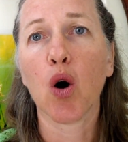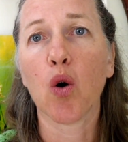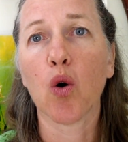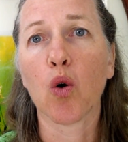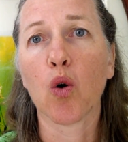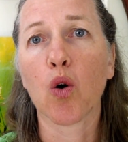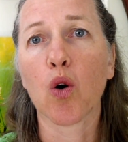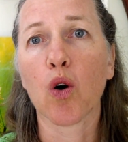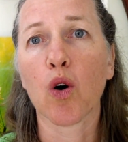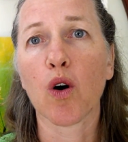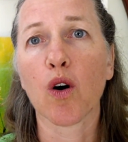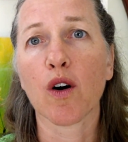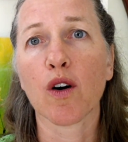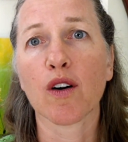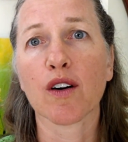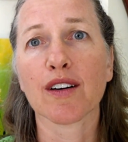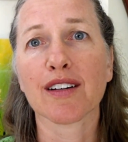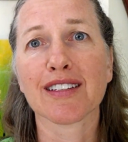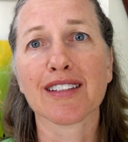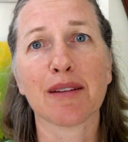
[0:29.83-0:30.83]

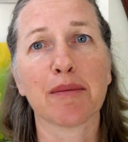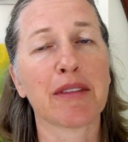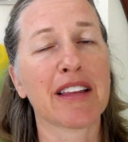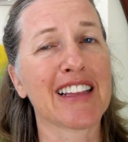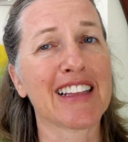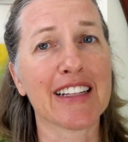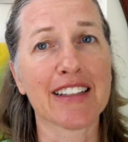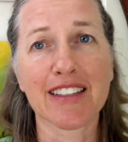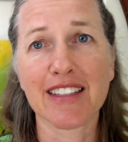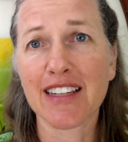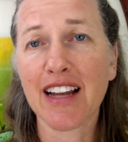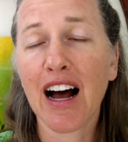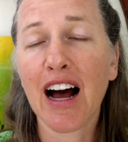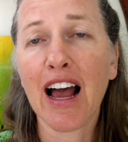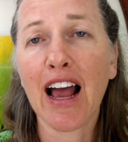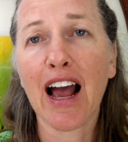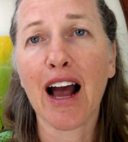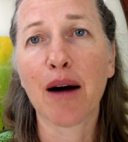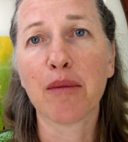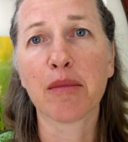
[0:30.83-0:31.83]
or something that's
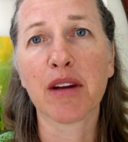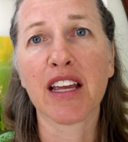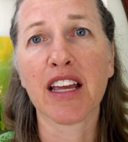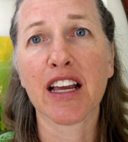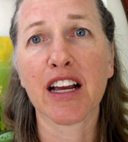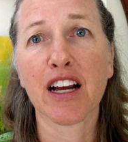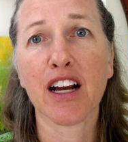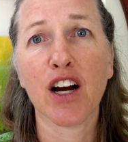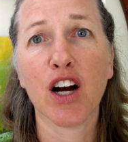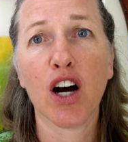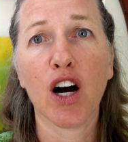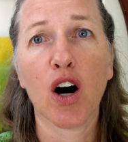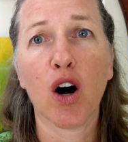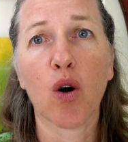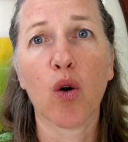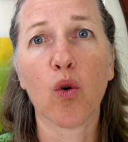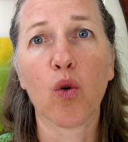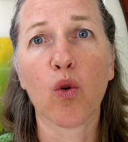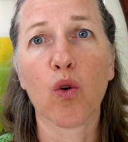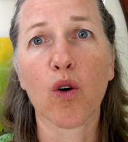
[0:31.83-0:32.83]
not happening,
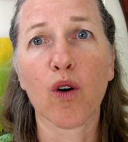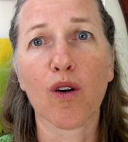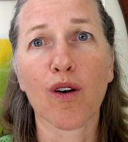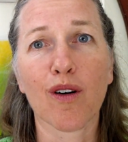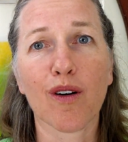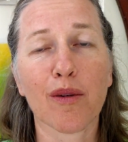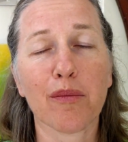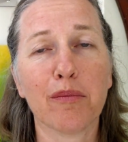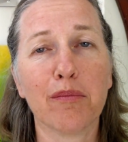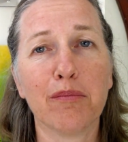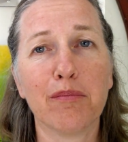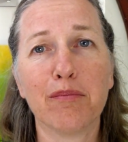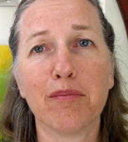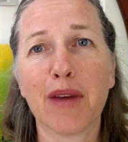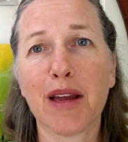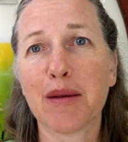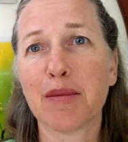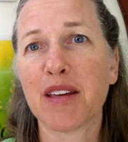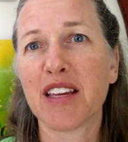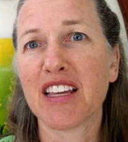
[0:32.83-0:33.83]
or
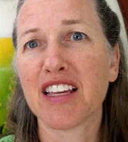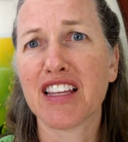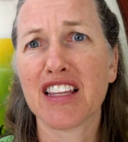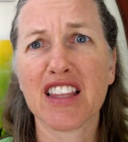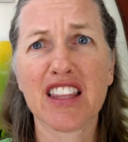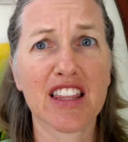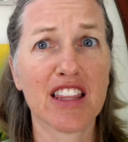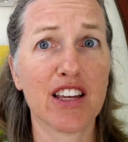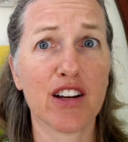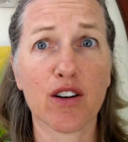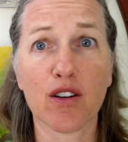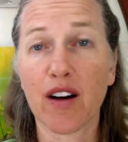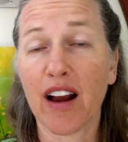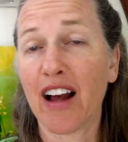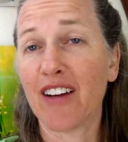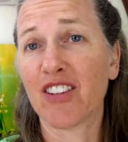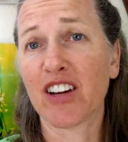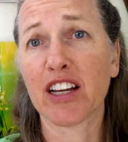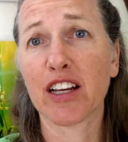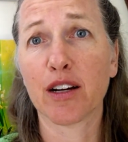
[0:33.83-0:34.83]
maybe they're
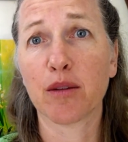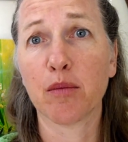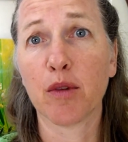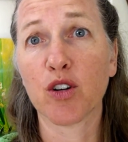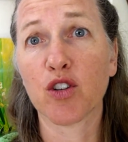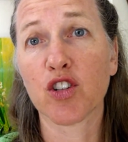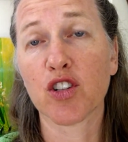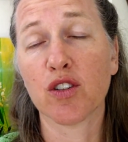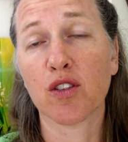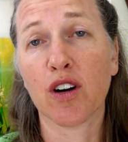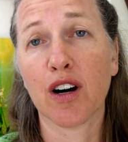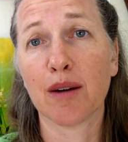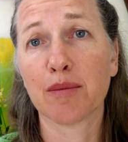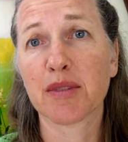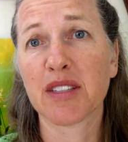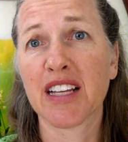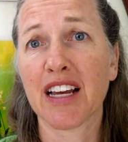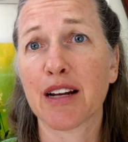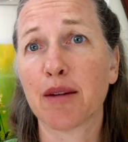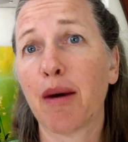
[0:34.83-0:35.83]
having an emotional
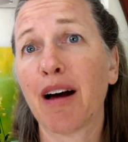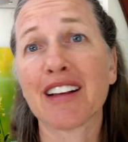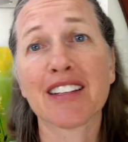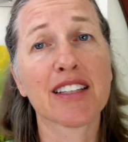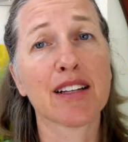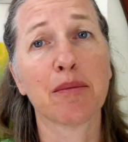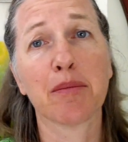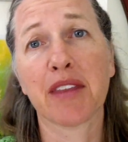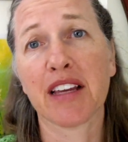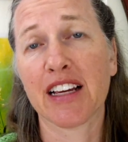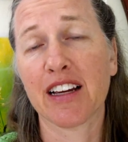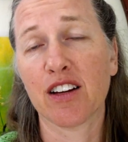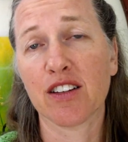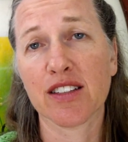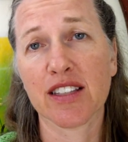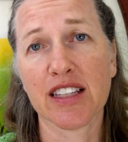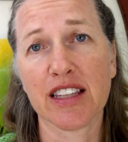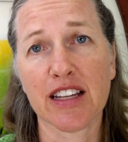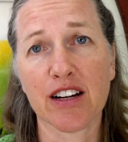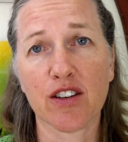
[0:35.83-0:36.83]
upset about something
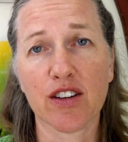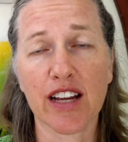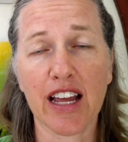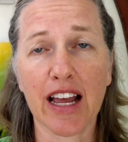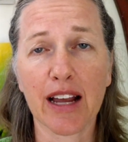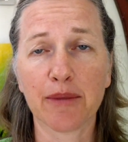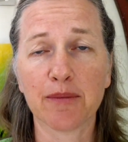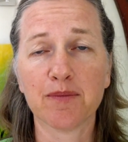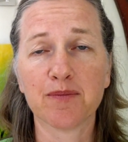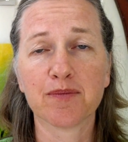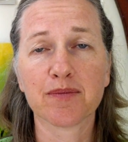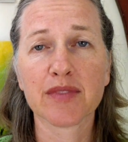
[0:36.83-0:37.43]
else in their day.